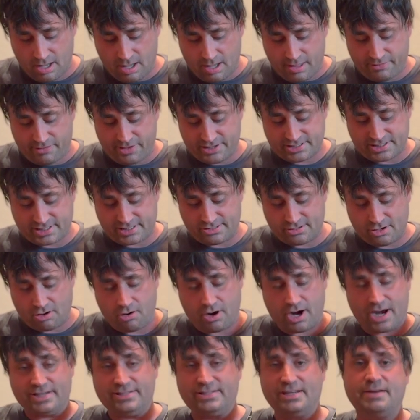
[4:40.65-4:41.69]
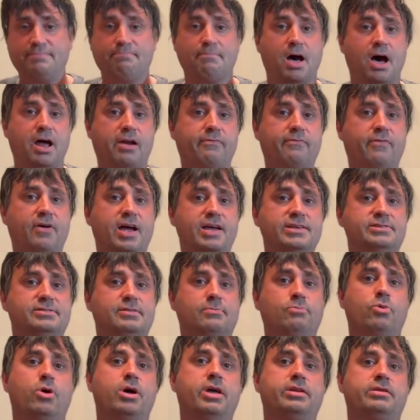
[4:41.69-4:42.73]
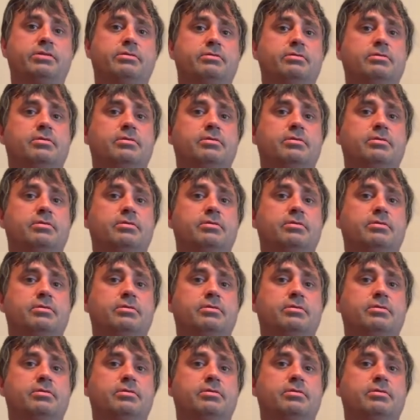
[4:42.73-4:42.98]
This guitar I did modify somewhat.